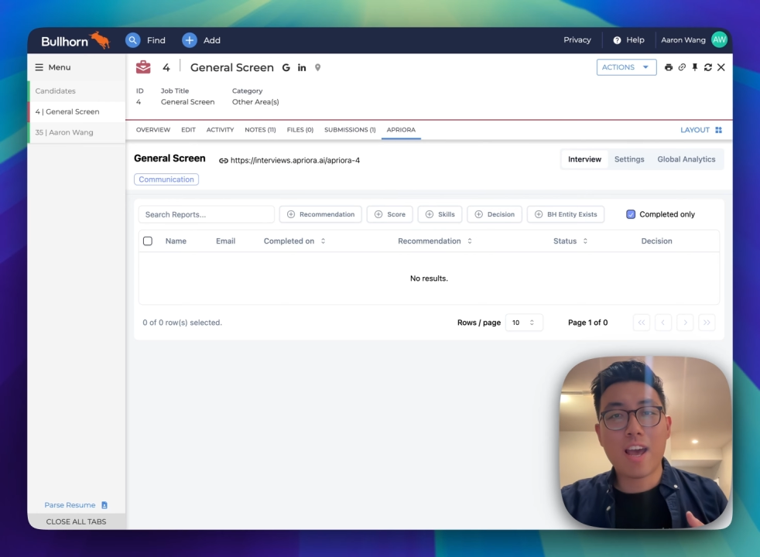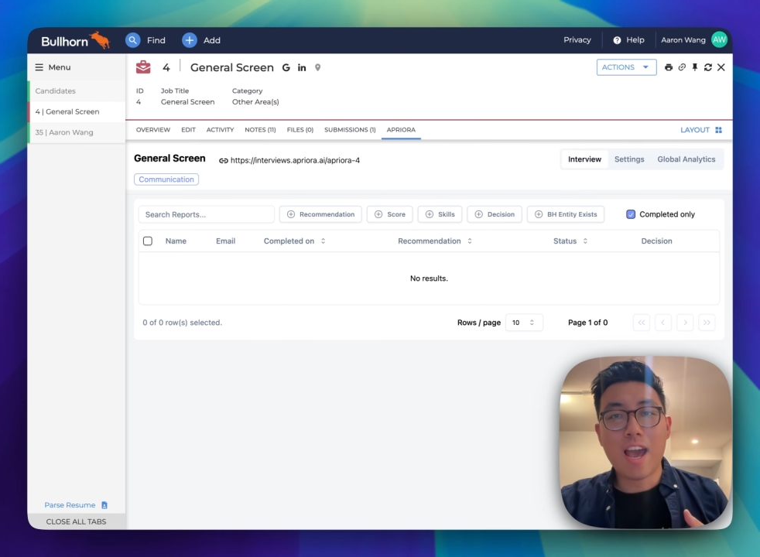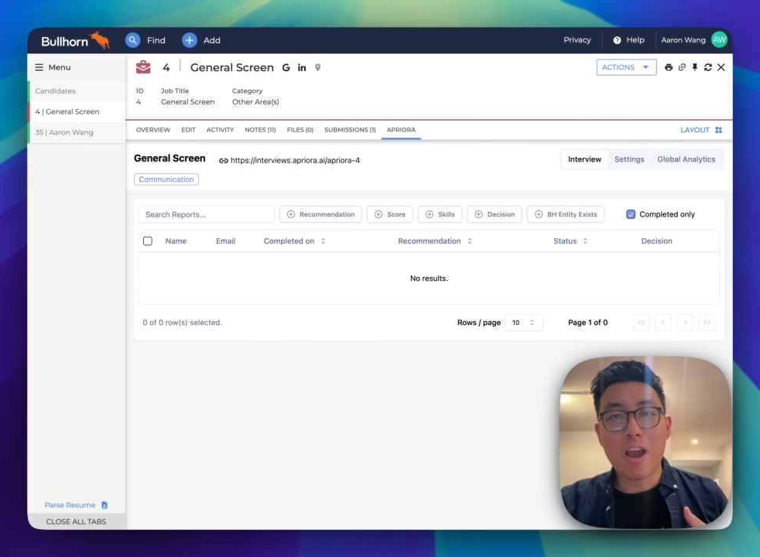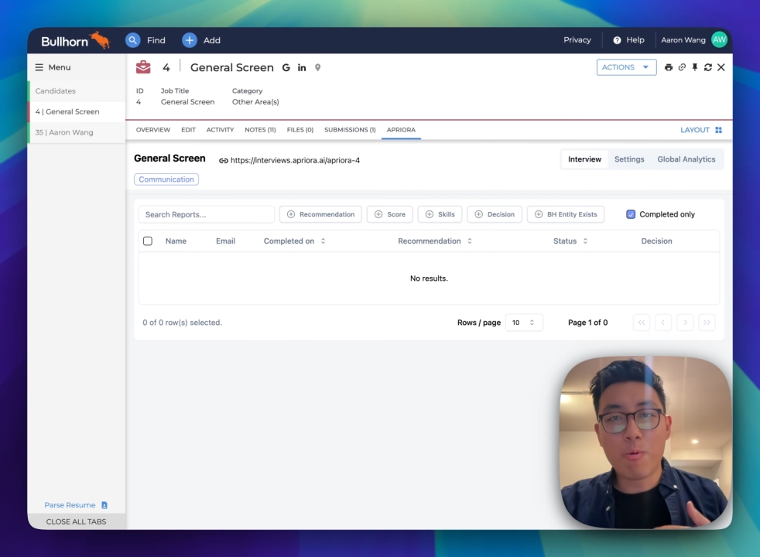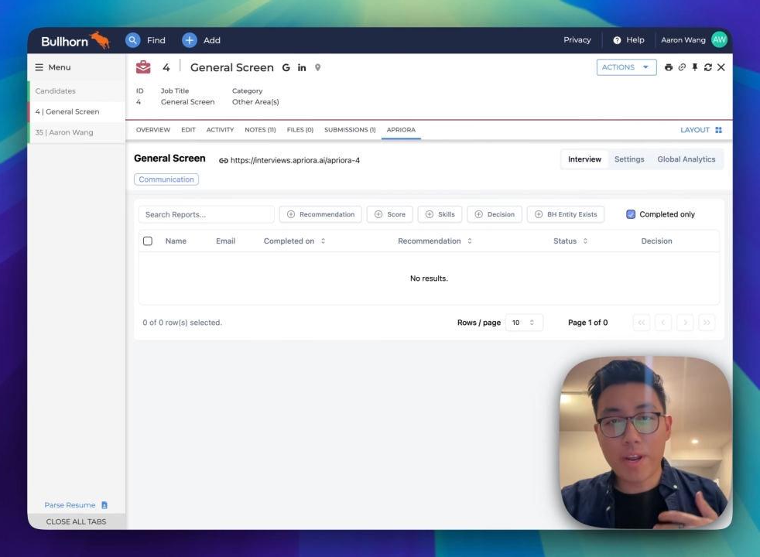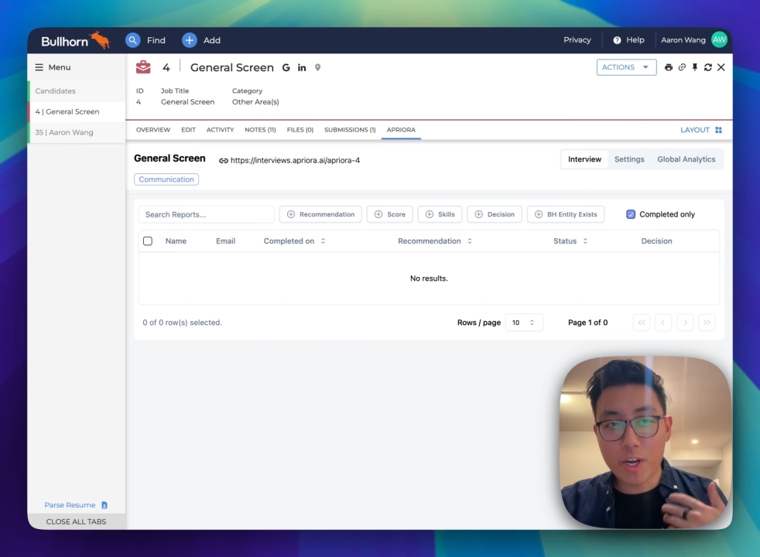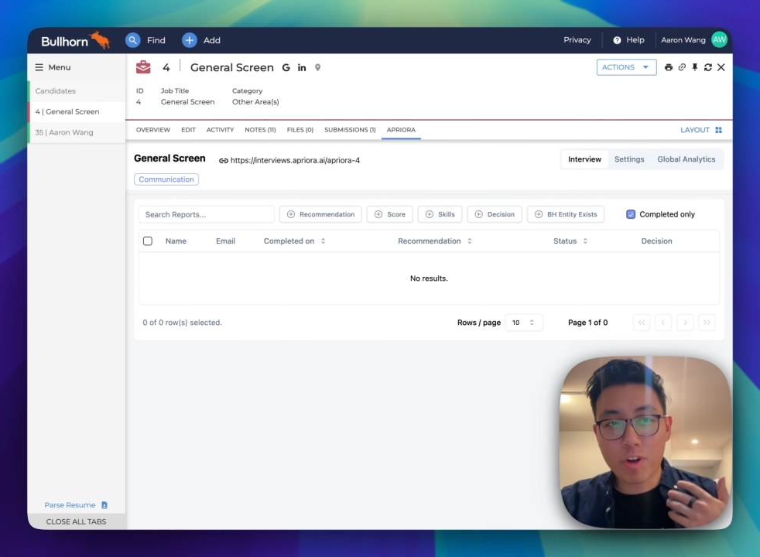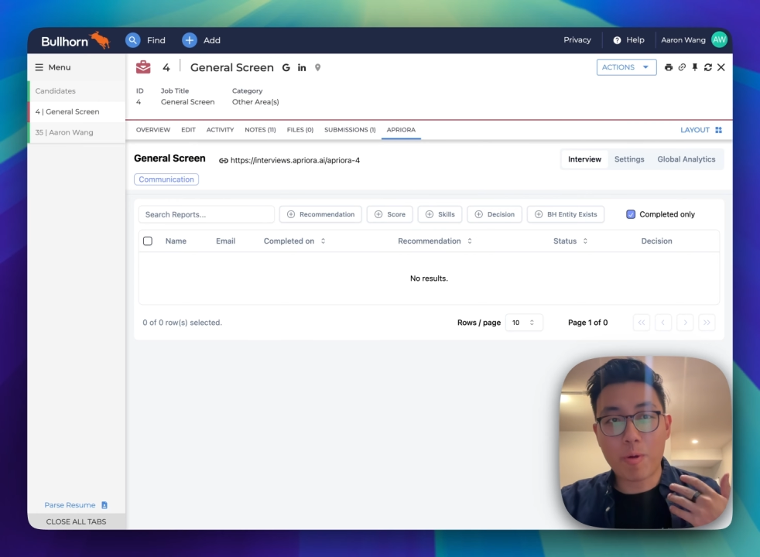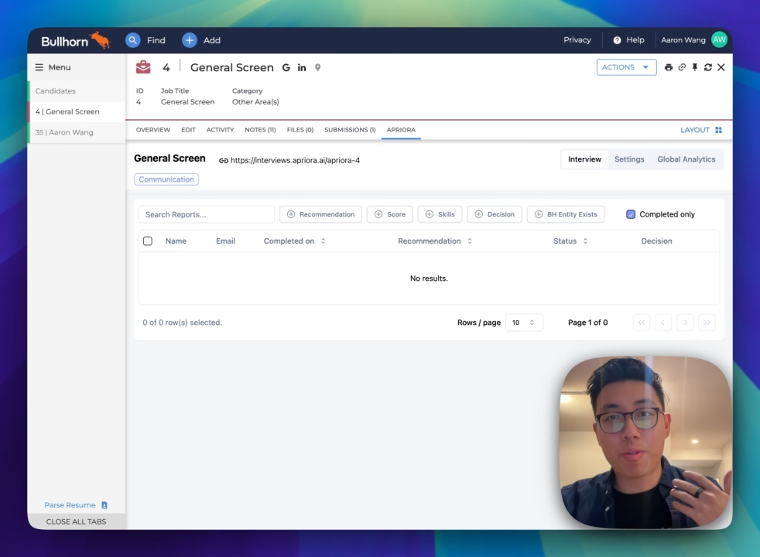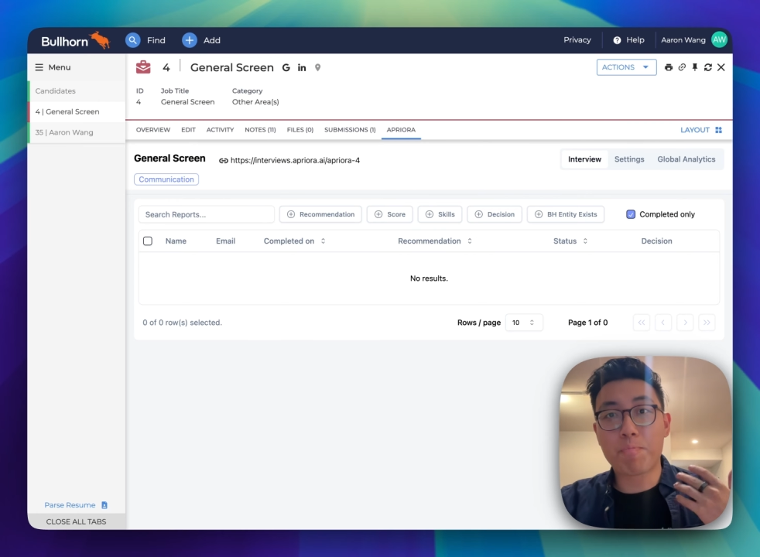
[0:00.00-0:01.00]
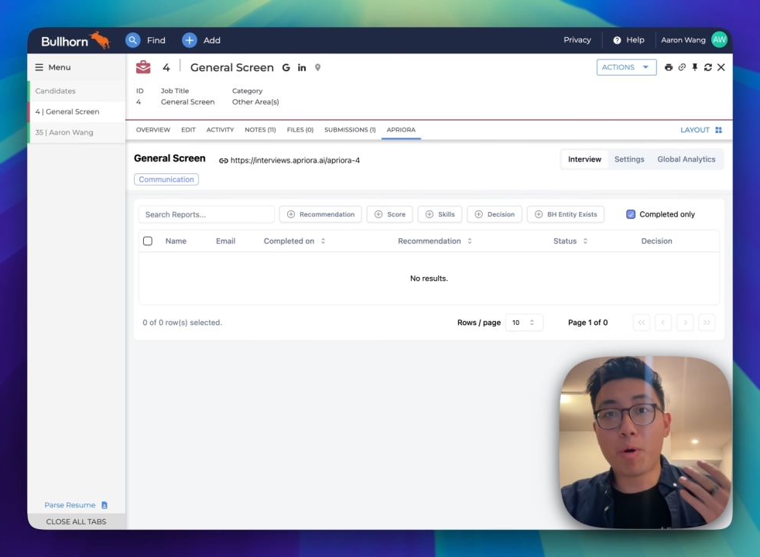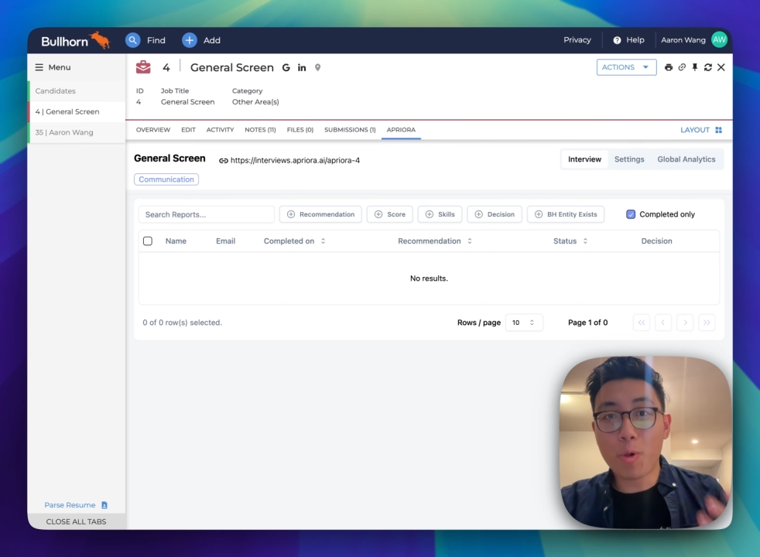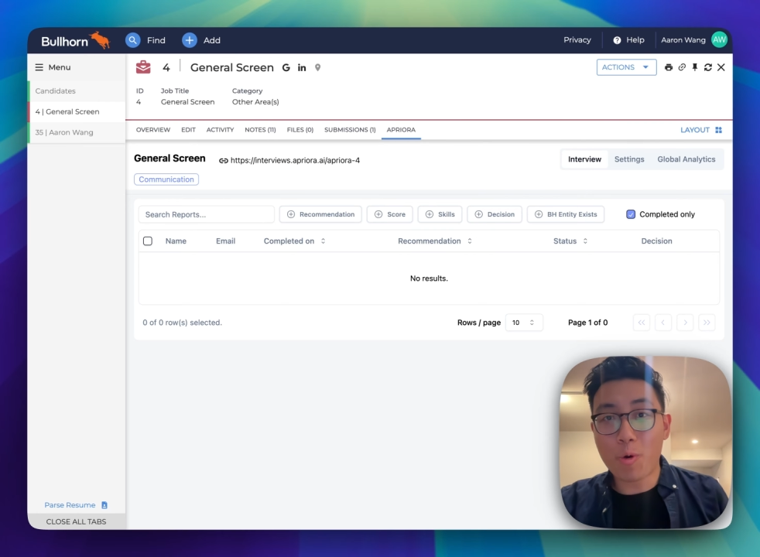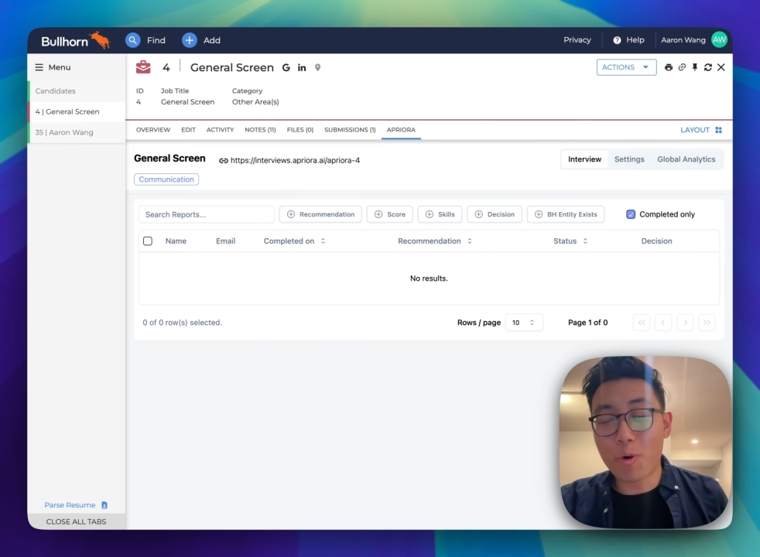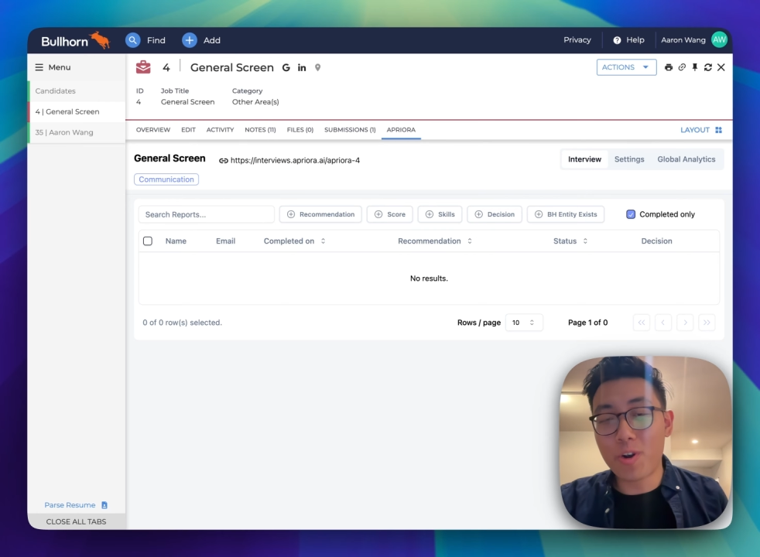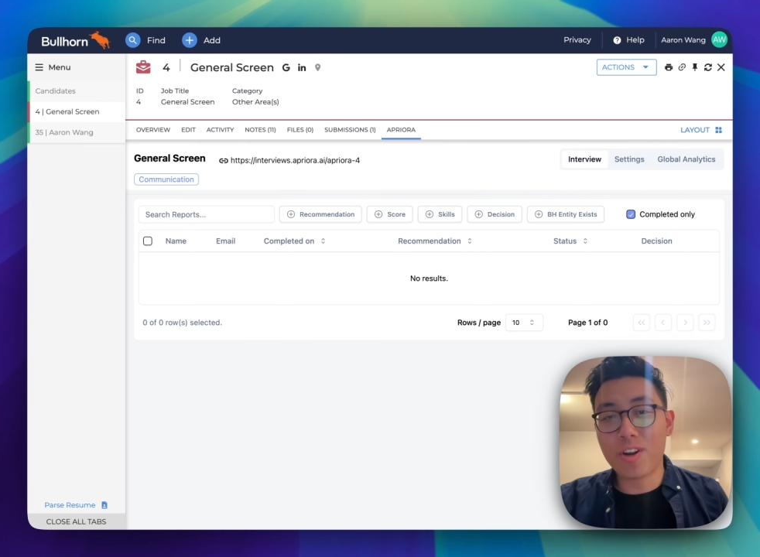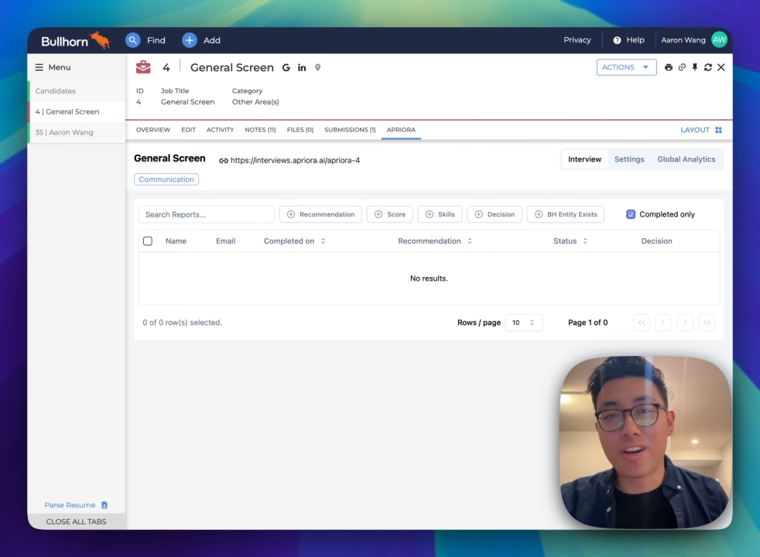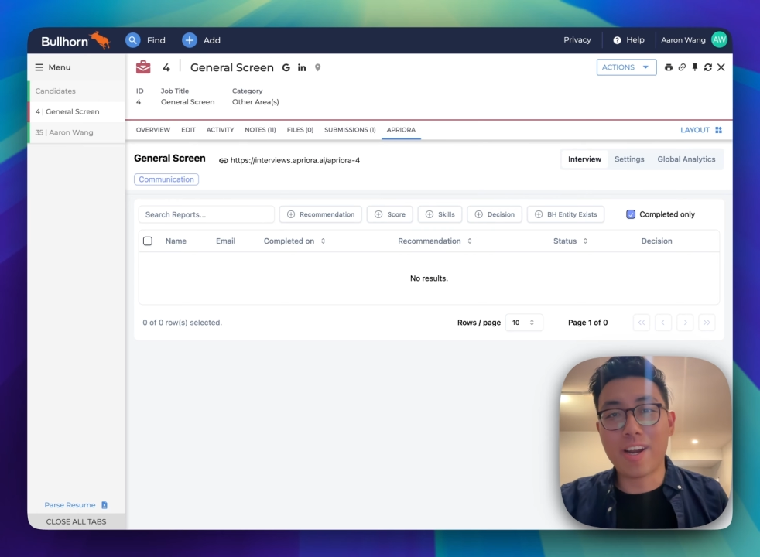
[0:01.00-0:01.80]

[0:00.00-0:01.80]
how we integrate with Bullhorn